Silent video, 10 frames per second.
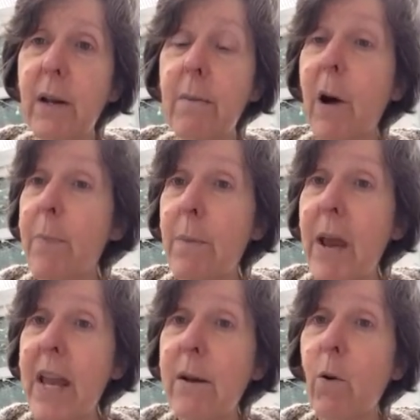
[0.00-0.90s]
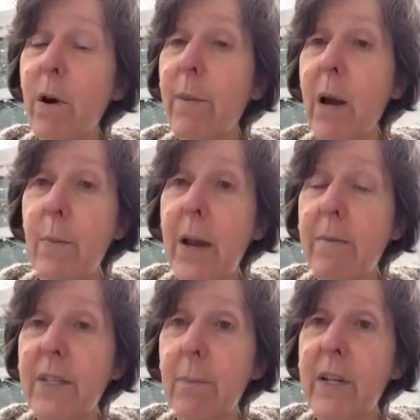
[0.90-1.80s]
It might be me, or it might
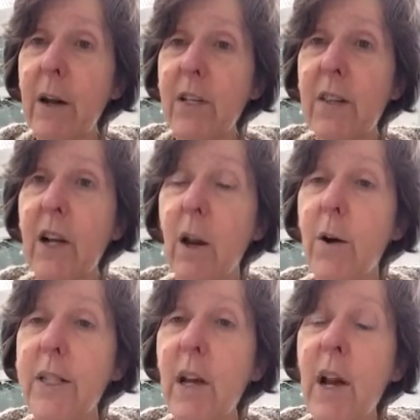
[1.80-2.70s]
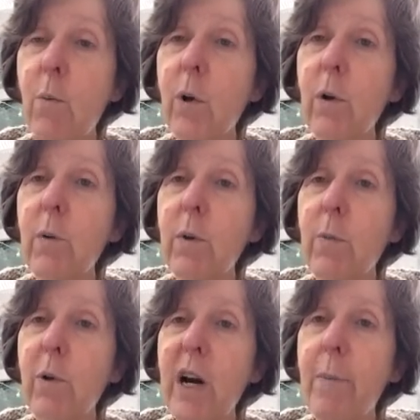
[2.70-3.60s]
be somebody else in the class. Will
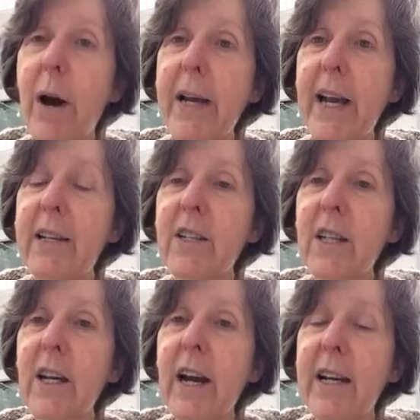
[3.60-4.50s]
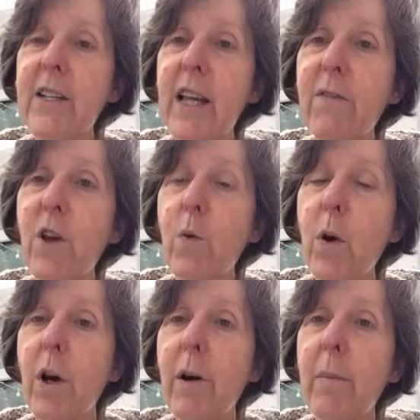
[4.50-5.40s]
come back and give
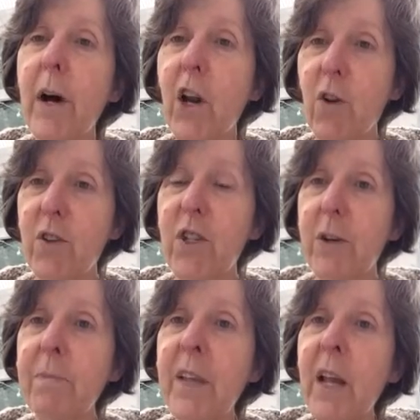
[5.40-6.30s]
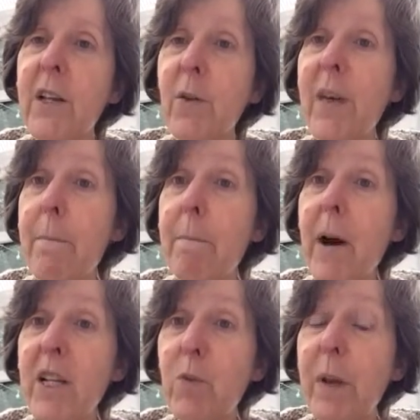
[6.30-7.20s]
you an answer. So that
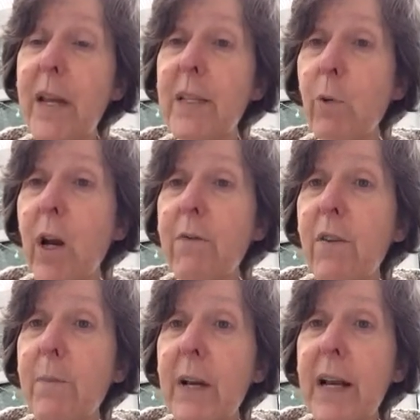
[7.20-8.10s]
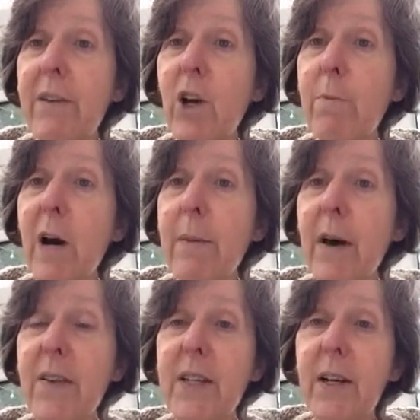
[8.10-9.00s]
might be as well if you've been having a go at My
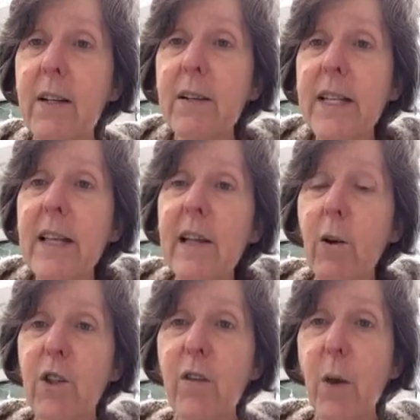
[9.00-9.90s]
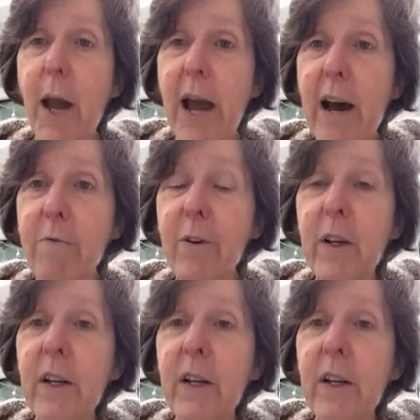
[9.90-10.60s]
Maths, and I can see that lots of you have.